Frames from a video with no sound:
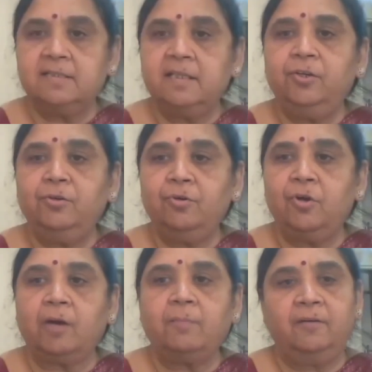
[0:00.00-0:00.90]
is the new
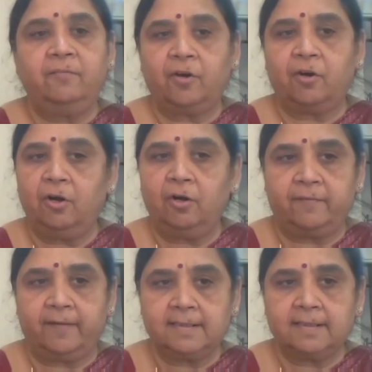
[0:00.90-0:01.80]
normal for all
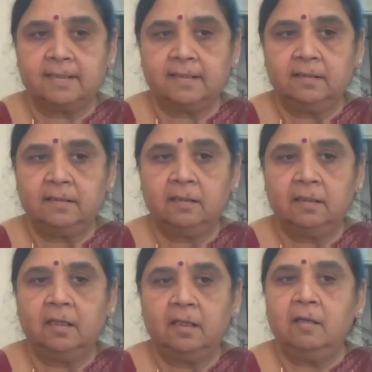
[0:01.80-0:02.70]
of us.
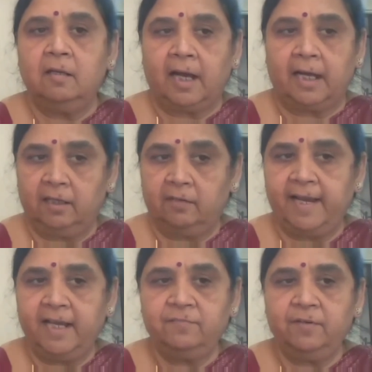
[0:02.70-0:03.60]

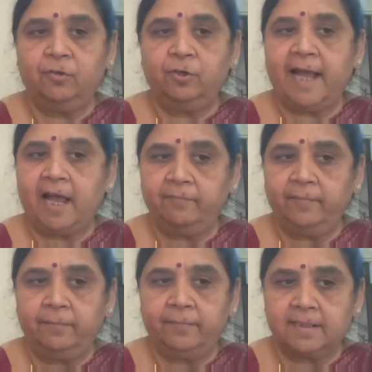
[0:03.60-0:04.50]
Otherwise, we would have
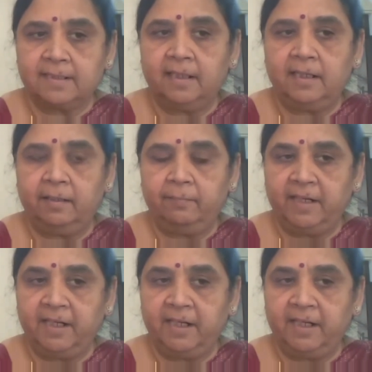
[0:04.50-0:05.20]
been personally